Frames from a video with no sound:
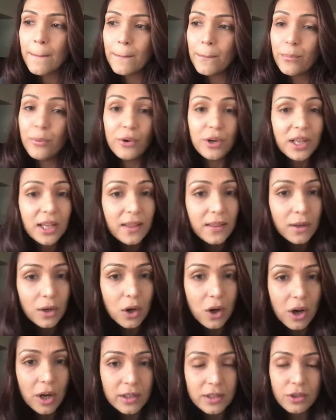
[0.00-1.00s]
breathe a
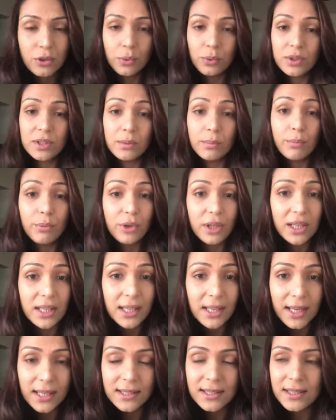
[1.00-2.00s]
lot, do some
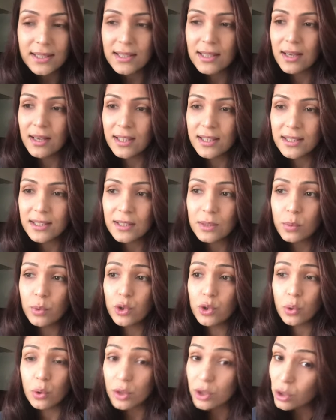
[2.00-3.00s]
breathing exercises,
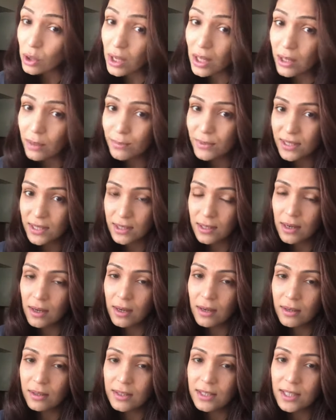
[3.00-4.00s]
which also helps
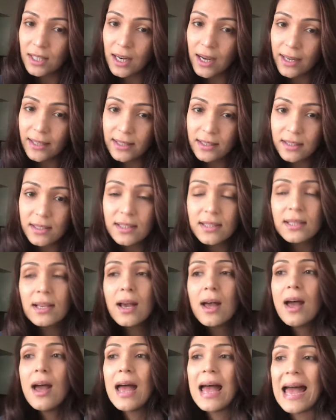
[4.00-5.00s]
tinnitus,
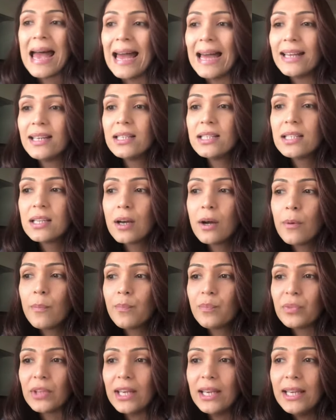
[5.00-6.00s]

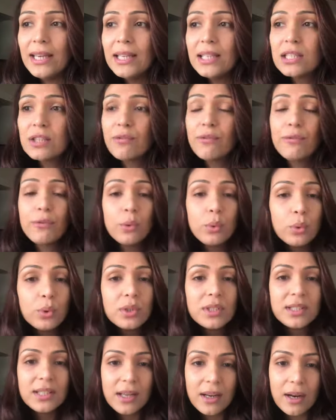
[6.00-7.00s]
and eat
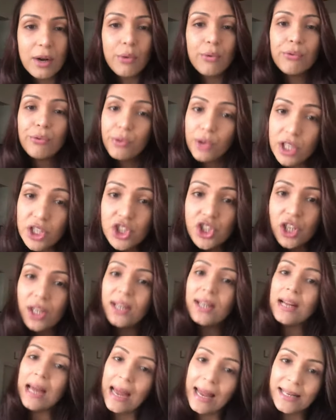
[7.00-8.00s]
foods that are rich
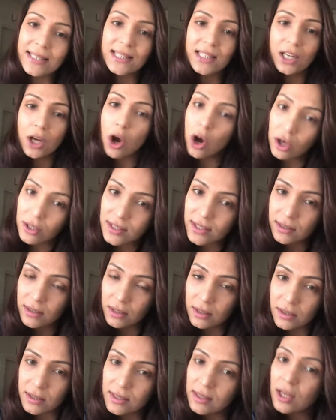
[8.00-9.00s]
in
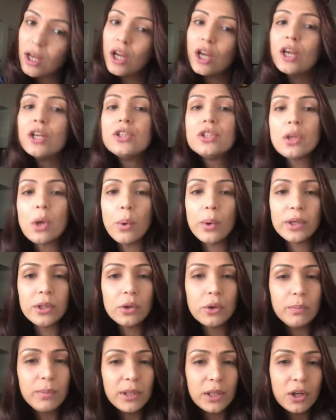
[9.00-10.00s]
antioxidants. So it
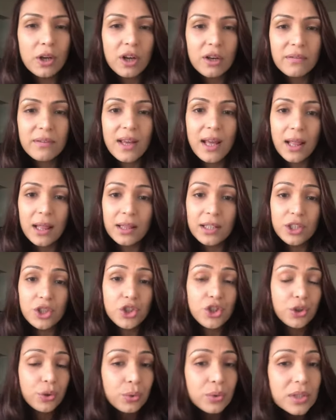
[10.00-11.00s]
could be a lot of healthy
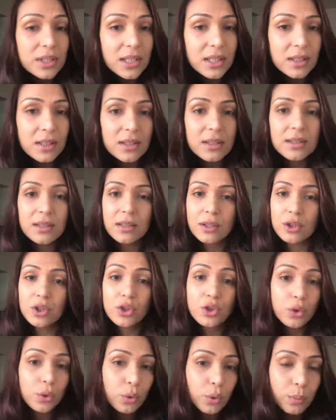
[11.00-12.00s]
juices,
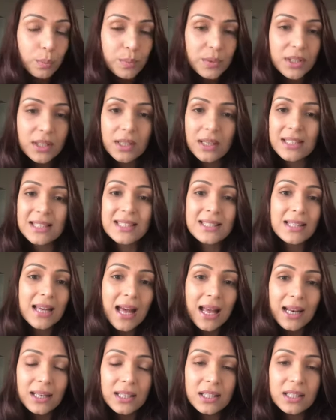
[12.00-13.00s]
soups,
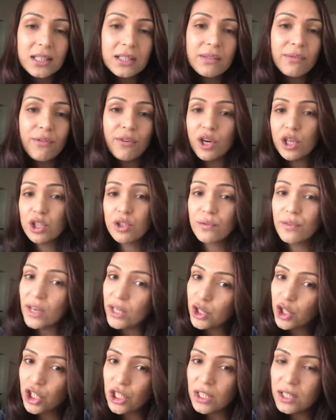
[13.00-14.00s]
salads, fresh
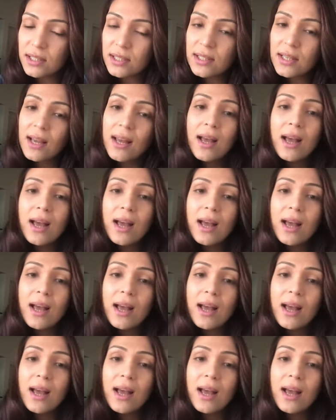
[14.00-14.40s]
veggies.